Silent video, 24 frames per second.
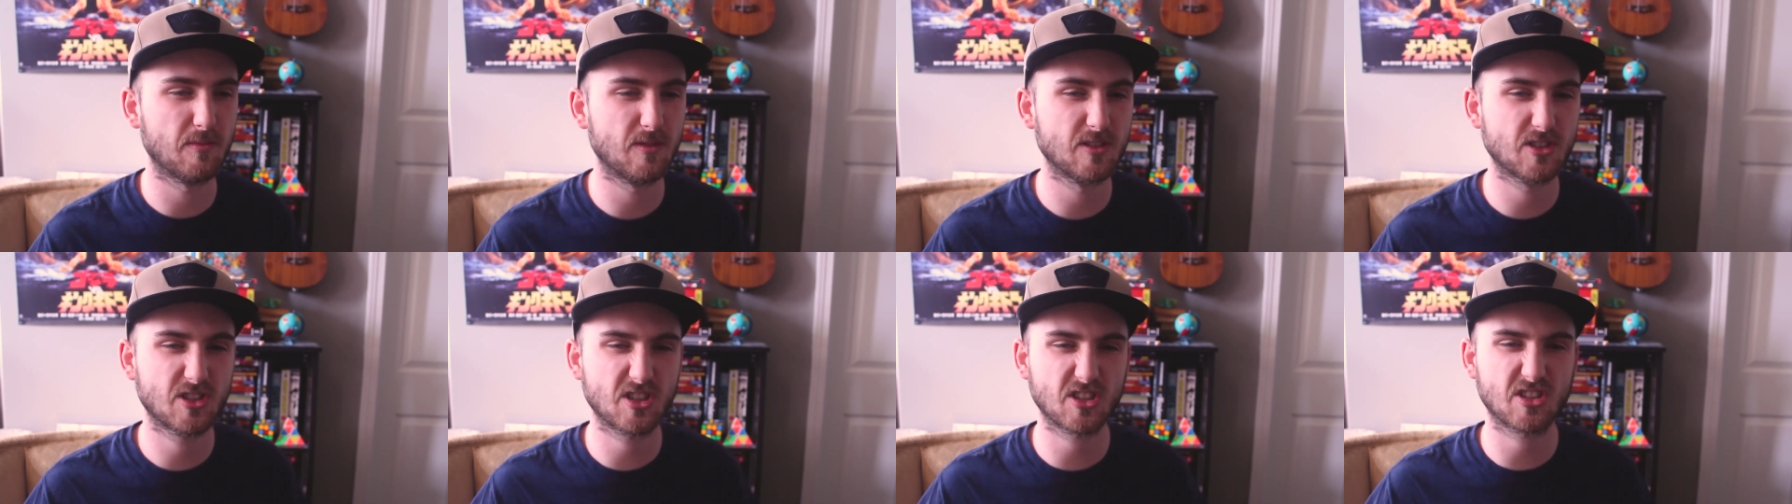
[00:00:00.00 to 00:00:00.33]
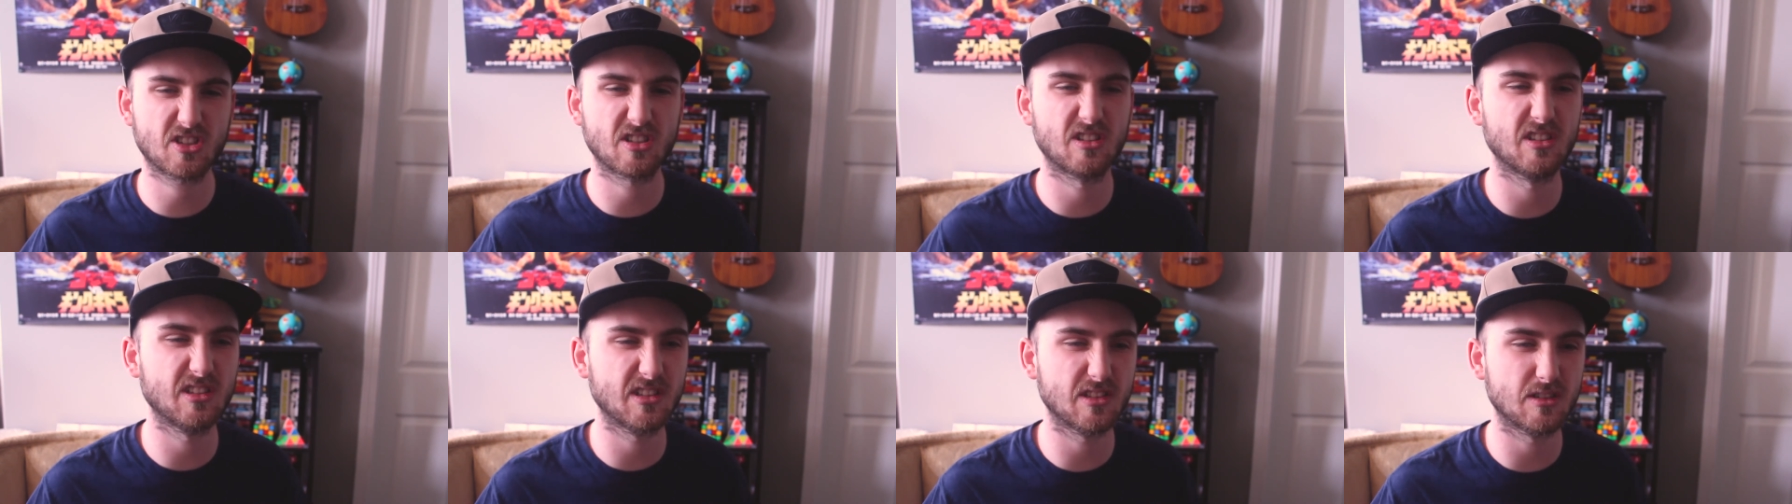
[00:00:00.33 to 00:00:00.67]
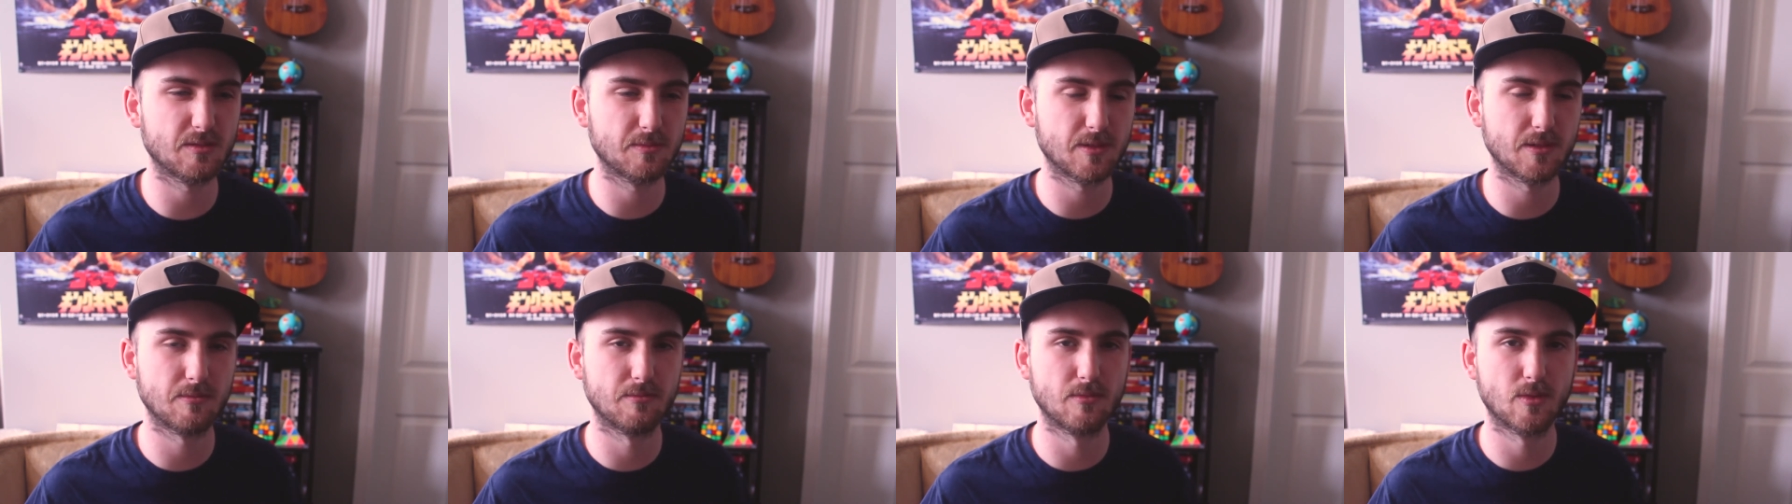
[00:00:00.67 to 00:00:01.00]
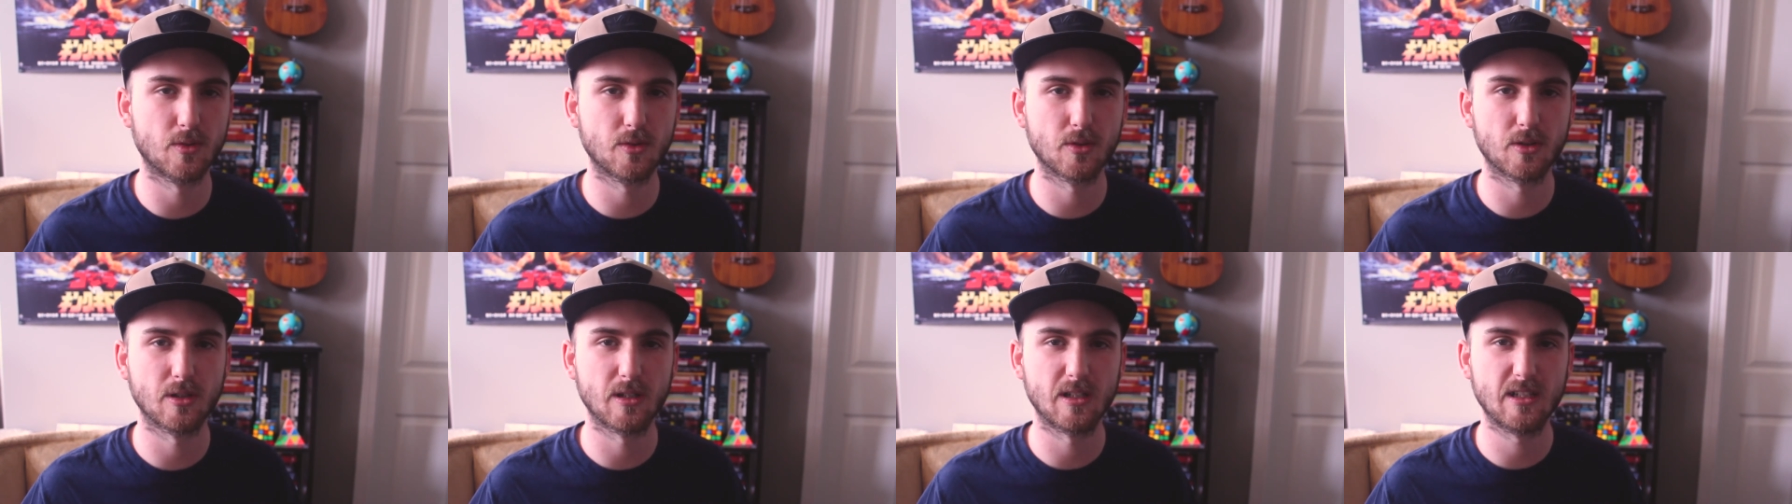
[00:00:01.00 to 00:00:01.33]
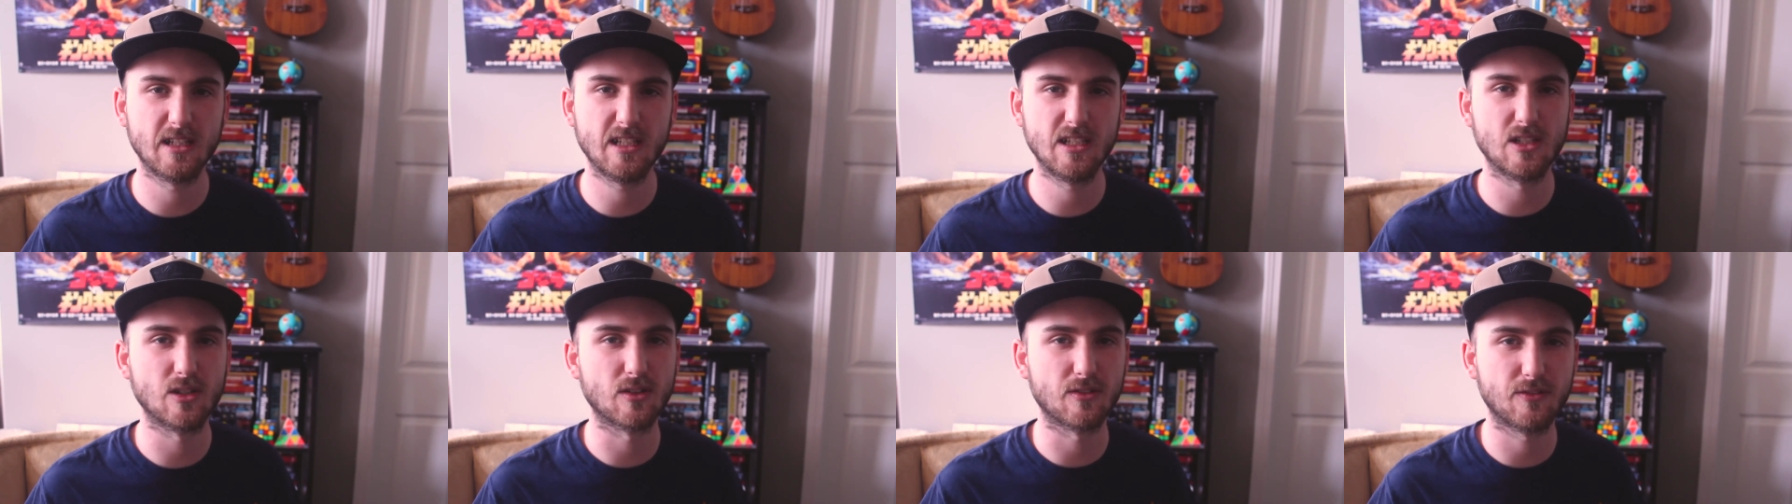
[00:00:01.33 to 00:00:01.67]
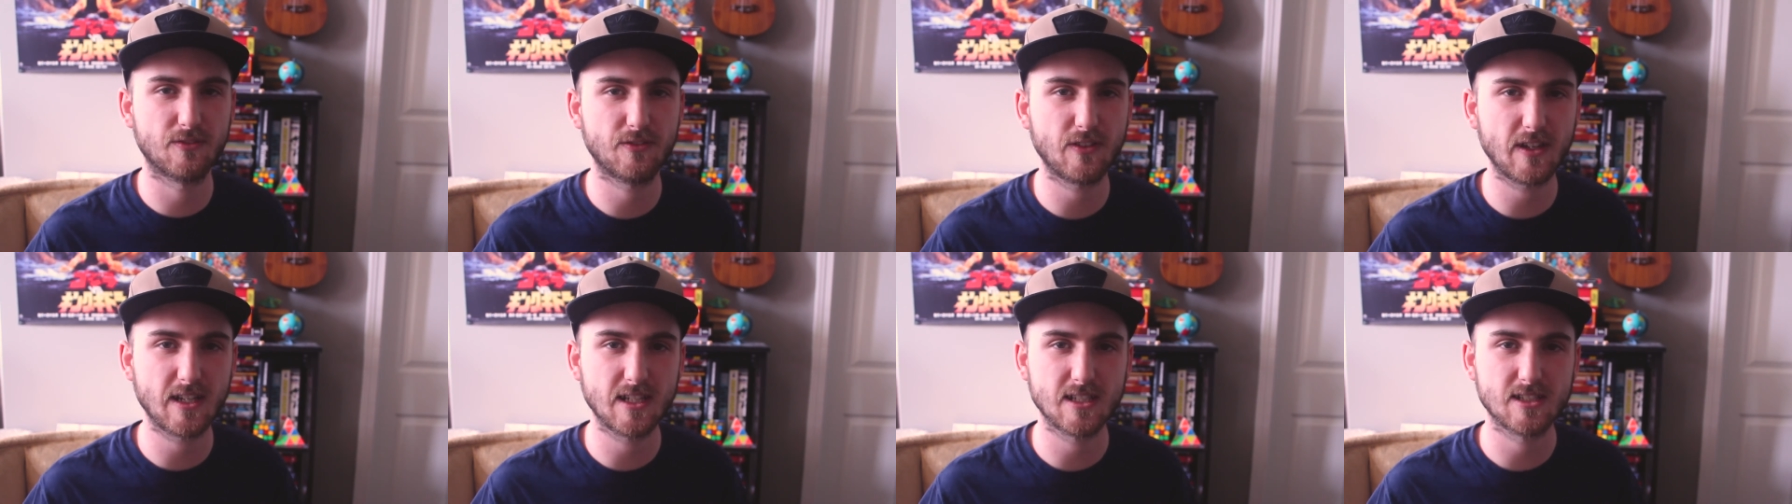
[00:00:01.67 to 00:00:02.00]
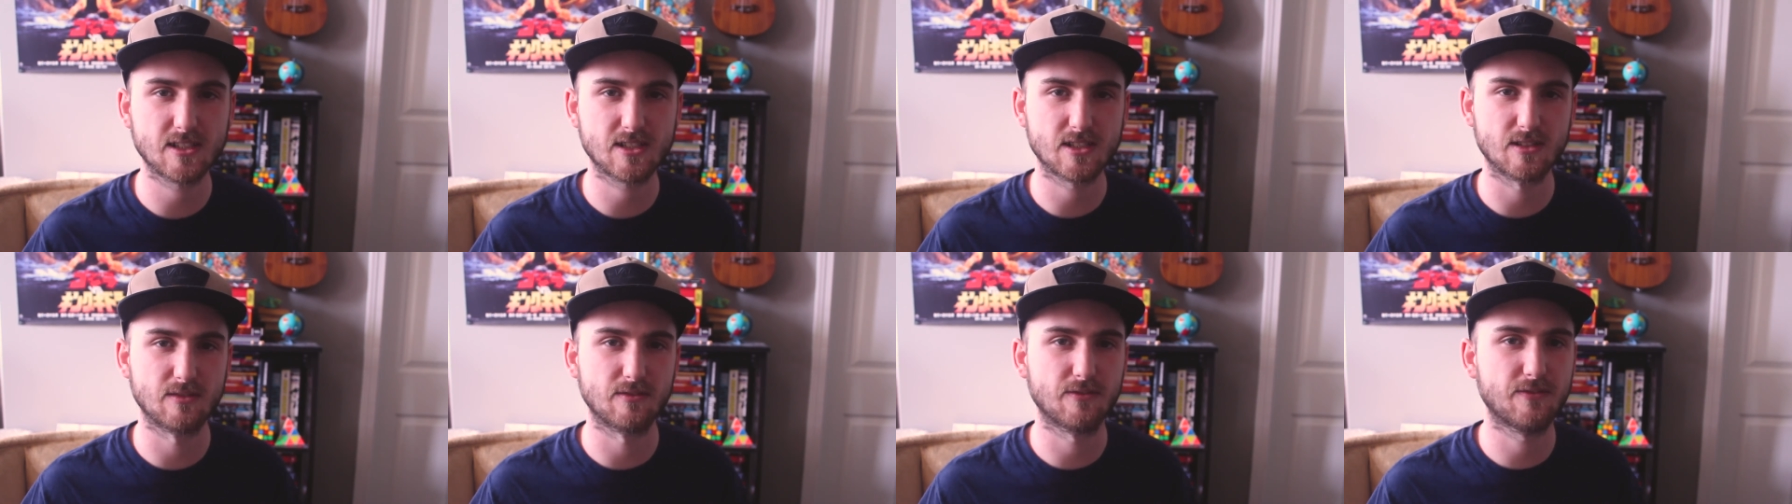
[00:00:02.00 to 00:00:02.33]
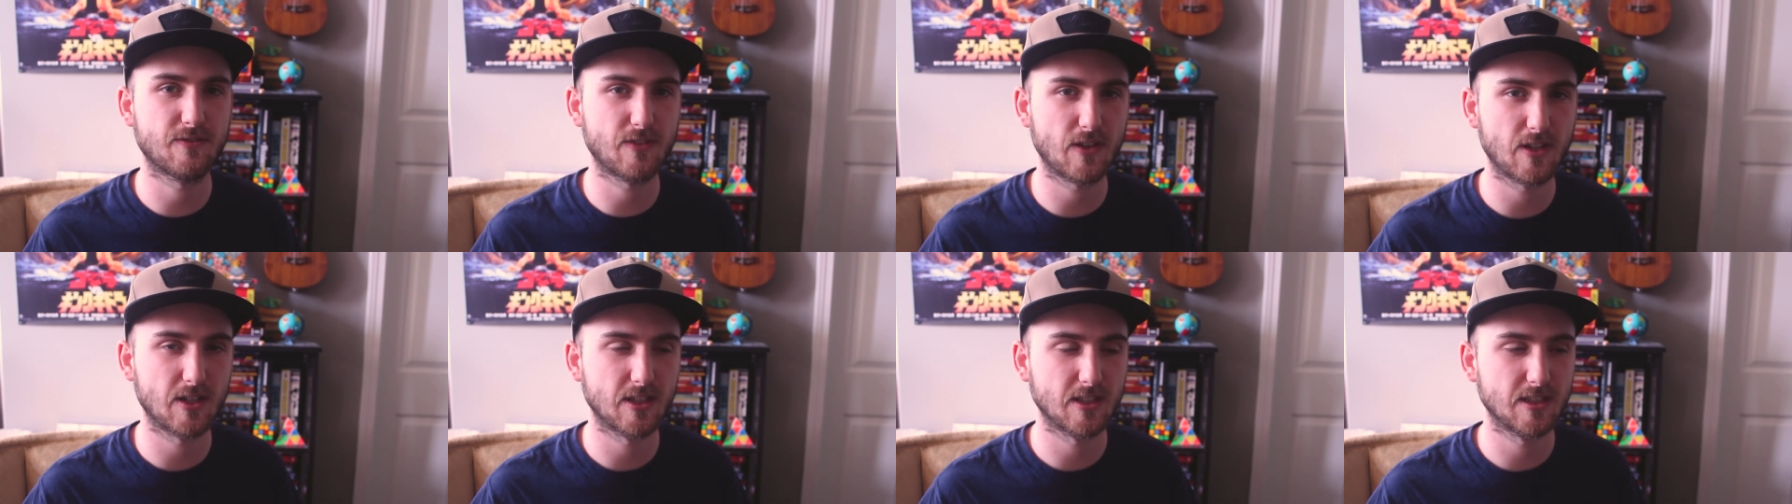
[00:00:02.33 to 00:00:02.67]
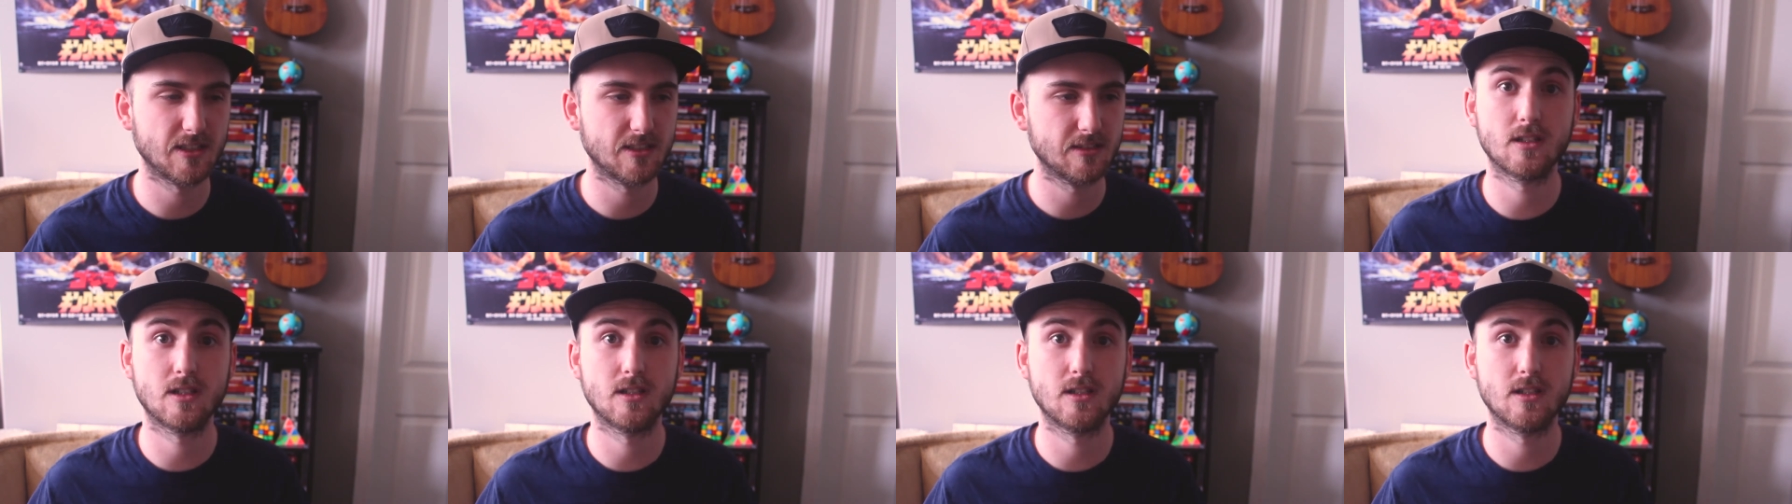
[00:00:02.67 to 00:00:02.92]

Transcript: just a little bit more in your face and fun.